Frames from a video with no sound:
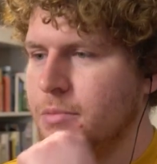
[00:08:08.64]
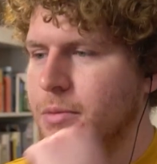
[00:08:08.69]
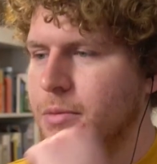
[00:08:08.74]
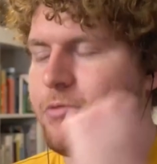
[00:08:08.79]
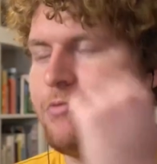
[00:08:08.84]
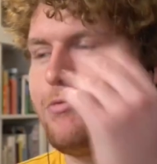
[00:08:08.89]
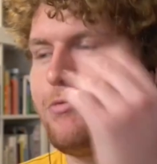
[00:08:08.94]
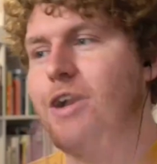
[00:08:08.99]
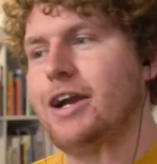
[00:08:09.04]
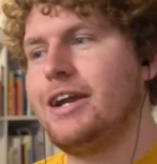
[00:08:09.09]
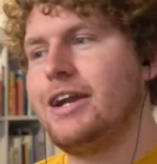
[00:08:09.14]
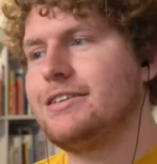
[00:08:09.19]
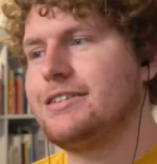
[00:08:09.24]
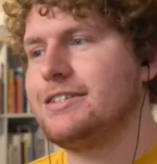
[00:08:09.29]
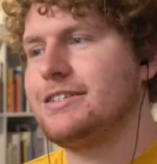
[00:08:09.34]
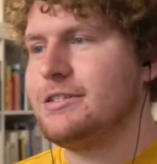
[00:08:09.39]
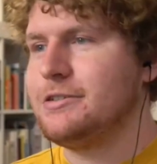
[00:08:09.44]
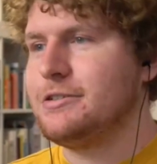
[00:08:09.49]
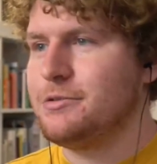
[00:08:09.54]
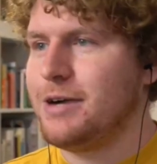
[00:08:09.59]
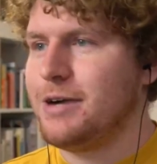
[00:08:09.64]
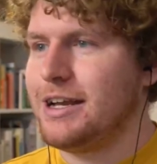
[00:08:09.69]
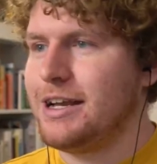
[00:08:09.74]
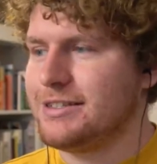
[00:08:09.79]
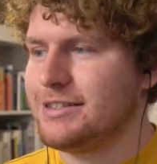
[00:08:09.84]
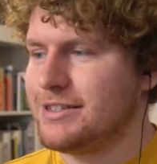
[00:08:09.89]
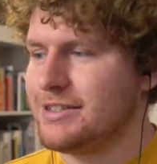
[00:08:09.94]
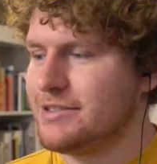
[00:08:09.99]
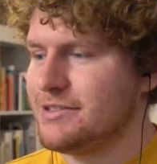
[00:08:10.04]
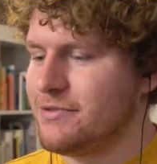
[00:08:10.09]
But Reiner still
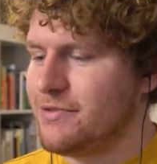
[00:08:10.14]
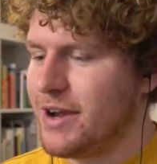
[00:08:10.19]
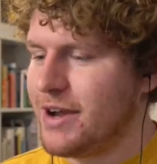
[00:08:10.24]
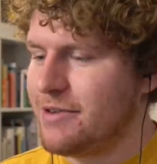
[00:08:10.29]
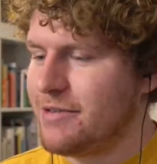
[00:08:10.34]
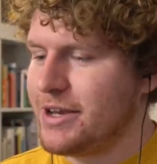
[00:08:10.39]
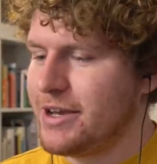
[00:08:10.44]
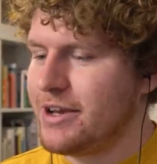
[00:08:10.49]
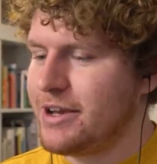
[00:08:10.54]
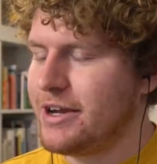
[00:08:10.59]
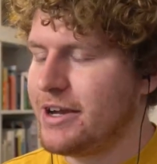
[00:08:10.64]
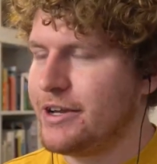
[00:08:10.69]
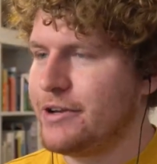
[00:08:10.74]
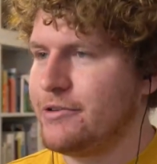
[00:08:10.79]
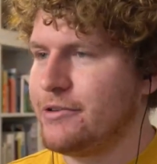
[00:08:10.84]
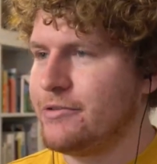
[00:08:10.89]
has this very kind